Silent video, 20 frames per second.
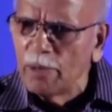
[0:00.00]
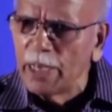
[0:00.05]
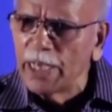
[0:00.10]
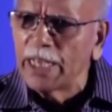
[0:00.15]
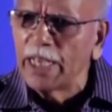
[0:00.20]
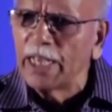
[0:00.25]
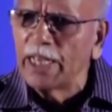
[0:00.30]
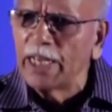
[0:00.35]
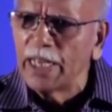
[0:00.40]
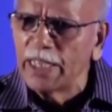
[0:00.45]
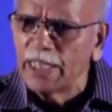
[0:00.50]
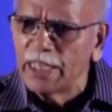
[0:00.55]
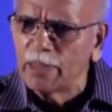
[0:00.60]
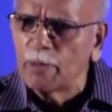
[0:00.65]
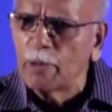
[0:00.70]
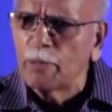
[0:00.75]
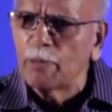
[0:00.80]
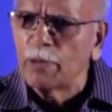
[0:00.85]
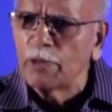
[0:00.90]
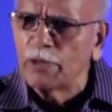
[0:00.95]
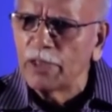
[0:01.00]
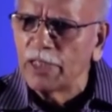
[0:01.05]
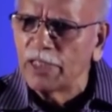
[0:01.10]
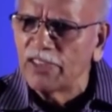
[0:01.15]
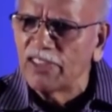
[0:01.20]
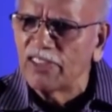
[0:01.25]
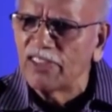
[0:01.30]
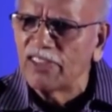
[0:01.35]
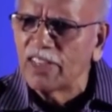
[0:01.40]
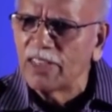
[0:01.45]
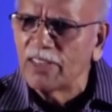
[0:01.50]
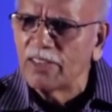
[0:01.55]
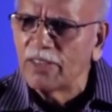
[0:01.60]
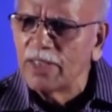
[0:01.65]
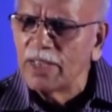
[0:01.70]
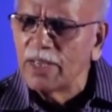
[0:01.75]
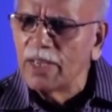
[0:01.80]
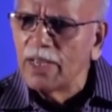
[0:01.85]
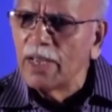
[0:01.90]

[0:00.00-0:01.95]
making lijjat papat with his sisters,